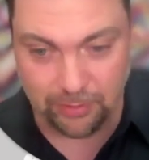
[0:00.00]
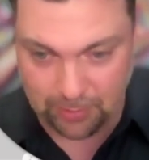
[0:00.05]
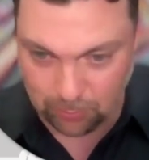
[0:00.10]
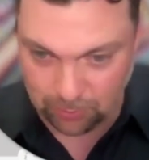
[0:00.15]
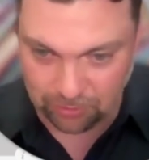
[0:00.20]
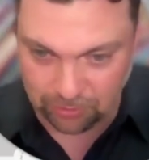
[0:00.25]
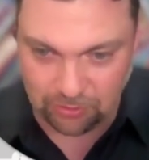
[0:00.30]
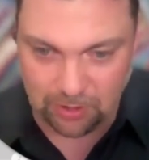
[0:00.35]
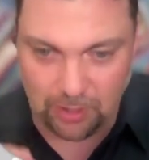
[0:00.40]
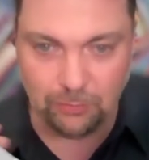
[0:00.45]
and there
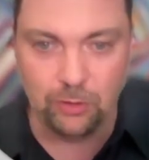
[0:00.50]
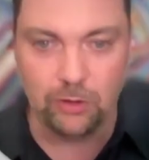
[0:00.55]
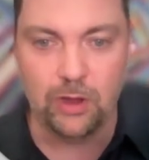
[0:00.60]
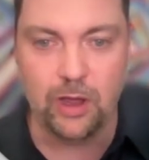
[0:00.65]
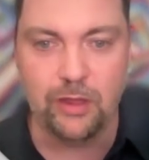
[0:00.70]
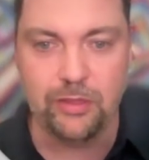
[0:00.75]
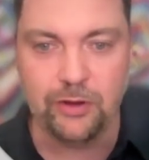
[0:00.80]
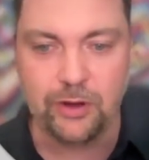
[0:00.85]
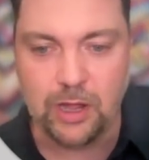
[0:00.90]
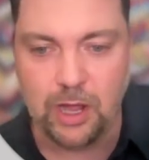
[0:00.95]
were several
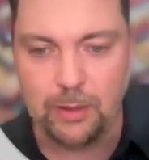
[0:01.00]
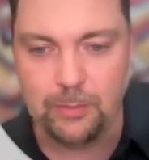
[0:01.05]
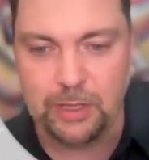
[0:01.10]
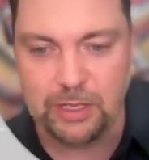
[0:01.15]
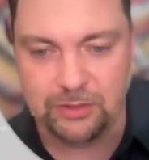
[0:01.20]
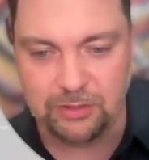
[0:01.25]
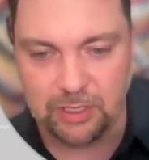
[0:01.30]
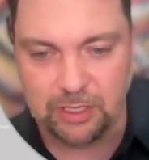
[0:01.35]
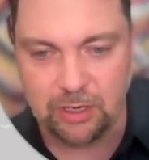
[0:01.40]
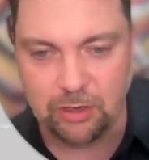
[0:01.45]
other
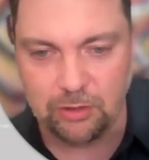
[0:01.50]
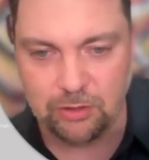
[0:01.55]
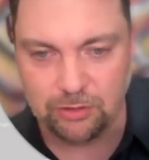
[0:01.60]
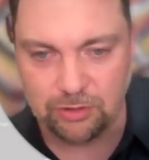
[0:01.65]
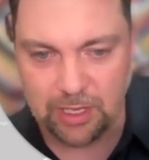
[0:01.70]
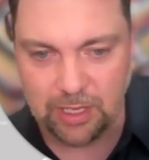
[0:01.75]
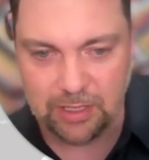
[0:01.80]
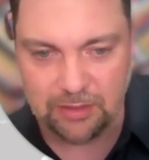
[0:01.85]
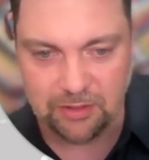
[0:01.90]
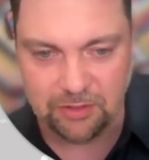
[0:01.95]
comments in here
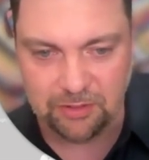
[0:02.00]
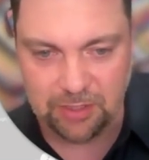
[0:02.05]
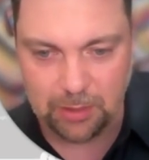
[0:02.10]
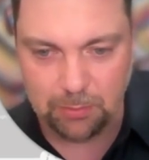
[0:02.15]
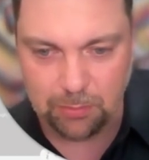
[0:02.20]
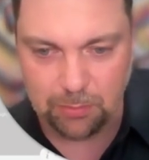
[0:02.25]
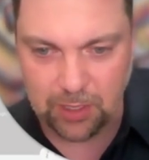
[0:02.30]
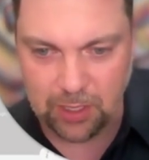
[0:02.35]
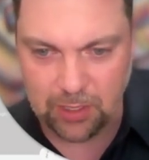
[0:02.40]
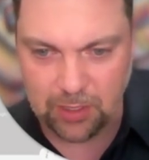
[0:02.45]
saying the
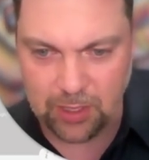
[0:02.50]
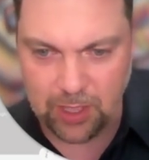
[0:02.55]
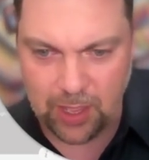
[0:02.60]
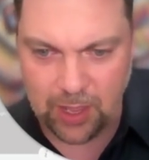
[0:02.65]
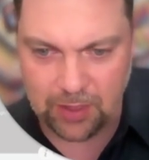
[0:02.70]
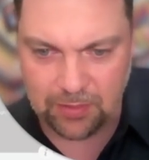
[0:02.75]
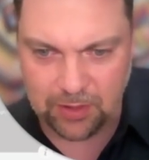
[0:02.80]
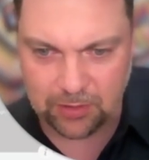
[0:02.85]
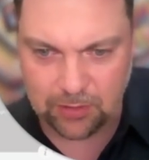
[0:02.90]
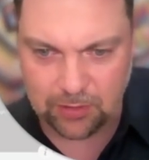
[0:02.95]
same thing.
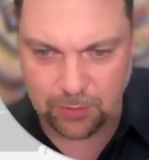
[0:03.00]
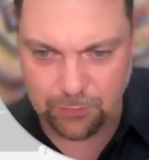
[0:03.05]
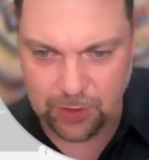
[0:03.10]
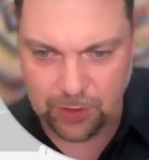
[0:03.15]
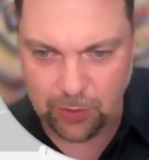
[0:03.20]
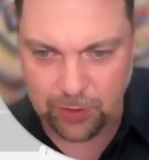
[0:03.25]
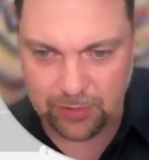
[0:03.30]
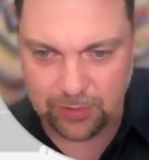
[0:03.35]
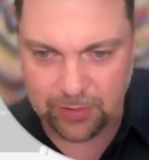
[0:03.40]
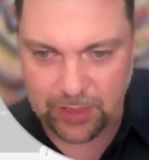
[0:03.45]
I think the
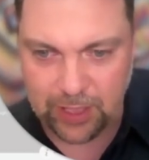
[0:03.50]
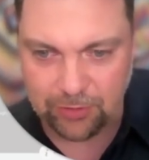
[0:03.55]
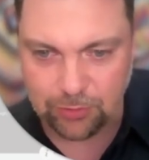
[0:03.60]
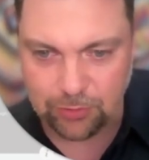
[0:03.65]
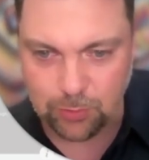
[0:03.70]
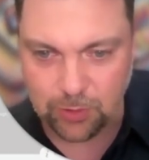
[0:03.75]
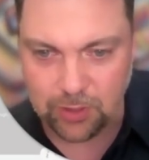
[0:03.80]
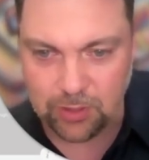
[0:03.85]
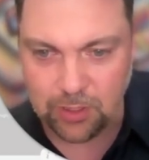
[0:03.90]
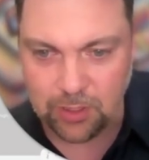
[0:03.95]
very
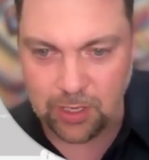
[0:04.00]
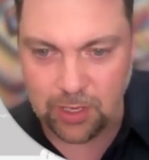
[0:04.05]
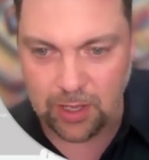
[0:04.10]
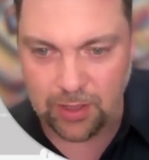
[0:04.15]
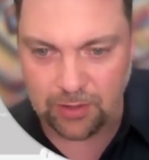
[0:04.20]
last one.